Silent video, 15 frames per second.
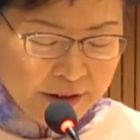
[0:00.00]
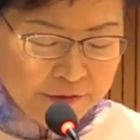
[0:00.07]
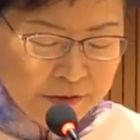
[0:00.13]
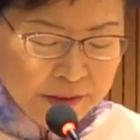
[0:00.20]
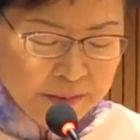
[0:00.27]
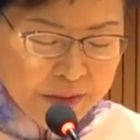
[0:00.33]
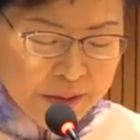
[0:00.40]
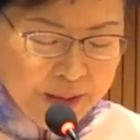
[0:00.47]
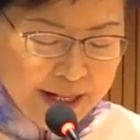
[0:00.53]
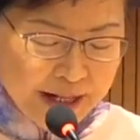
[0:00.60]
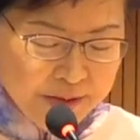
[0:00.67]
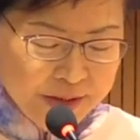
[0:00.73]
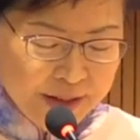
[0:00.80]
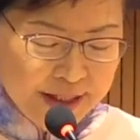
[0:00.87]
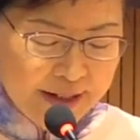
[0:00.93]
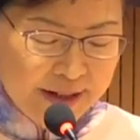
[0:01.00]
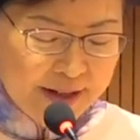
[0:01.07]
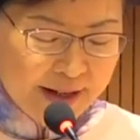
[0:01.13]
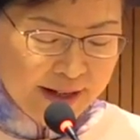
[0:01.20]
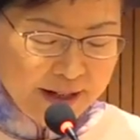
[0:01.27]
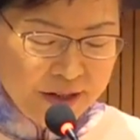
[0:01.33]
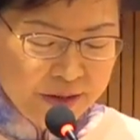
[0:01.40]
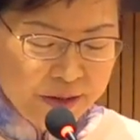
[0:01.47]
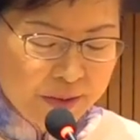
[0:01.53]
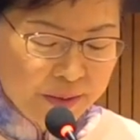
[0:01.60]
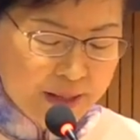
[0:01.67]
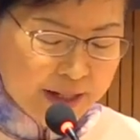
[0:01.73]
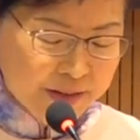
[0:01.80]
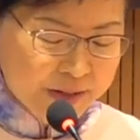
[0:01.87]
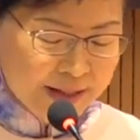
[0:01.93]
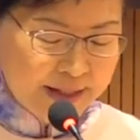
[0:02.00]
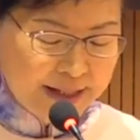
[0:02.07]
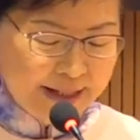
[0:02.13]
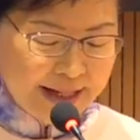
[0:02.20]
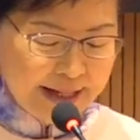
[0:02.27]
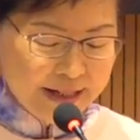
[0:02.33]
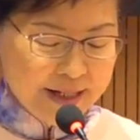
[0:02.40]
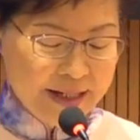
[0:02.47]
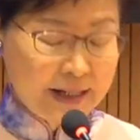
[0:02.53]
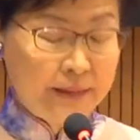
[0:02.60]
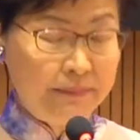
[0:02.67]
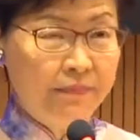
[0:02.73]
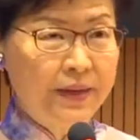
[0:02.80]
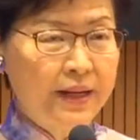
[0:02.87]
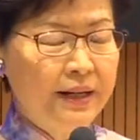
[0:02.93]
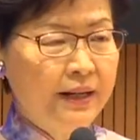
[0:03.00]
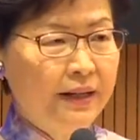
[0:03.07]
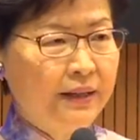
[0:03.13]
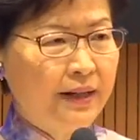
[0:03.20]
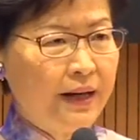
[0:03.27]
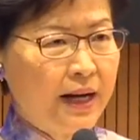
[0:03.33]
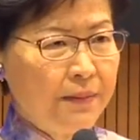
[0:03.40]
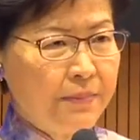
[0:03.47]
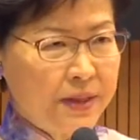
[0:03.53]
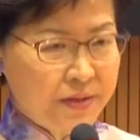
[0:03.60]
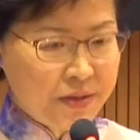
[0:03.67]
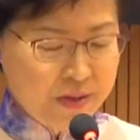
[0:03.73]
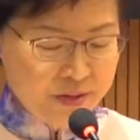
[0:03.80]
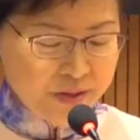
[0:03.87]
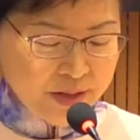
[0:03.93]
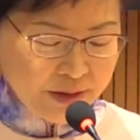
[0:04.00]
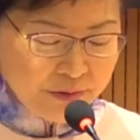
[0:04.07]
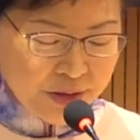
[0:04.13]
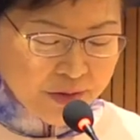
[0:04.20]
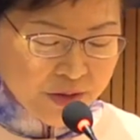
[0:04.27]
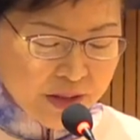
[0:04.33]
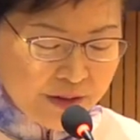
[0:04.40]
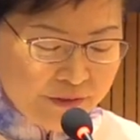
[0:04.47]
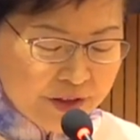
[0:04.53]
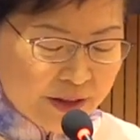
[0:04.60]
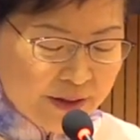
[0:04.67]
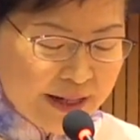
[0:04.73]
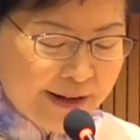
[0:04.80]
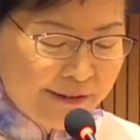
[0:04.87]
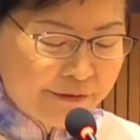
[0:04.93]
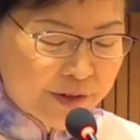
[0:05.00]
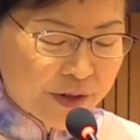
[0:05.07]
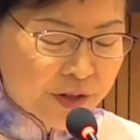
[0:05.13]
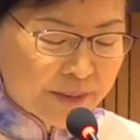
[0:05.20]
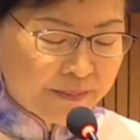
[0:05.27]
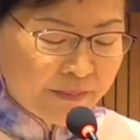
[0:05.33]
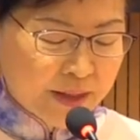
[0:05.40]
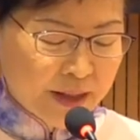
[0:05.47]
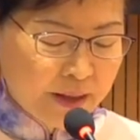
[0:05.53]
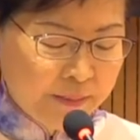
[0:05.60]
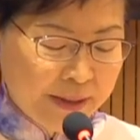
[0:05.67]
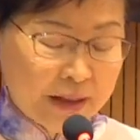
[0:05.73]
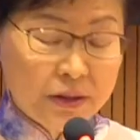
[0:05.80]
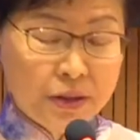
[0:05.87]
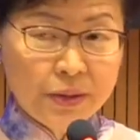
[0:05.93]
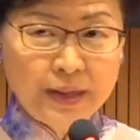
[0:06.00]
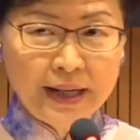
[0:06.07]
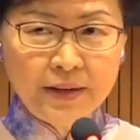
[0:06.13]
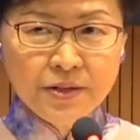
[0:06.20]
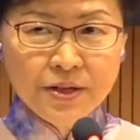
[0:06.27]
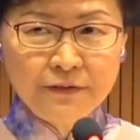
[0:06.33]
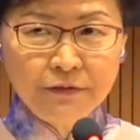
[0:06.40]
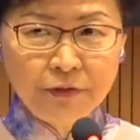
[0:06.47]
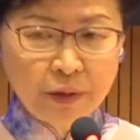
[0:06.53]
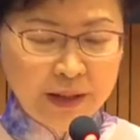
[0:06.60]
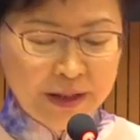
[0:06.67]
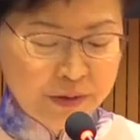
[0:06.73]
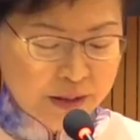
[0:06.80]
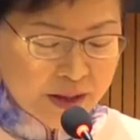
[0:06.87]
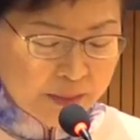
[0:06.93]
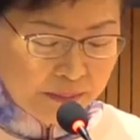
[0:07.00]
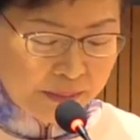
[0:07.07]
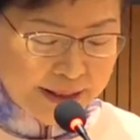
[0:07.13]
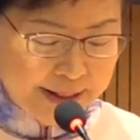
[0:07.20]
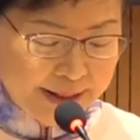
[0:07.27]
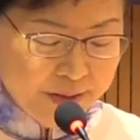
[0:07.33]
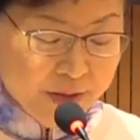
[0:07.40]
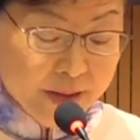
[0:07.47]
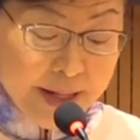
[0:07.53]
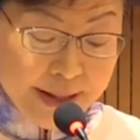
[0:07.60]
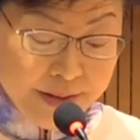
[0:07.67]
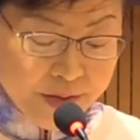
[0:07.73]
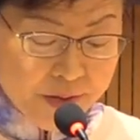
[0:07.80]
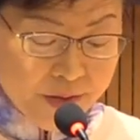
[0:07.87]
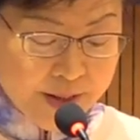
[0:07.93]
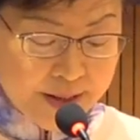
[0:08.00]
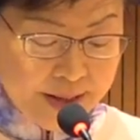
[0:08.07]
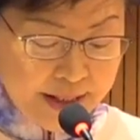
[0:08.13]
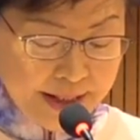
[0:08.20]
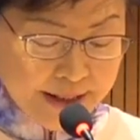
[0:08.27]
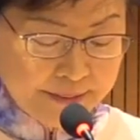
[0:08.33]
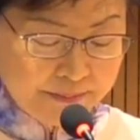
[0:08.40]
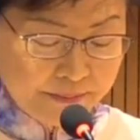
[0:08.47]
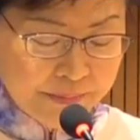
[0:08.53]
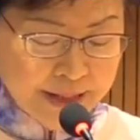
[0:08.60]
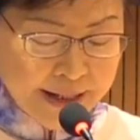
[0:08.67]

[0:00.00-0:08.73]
From 2009 to 2018, the IPCC received on average about 2,400 complaints cases a year.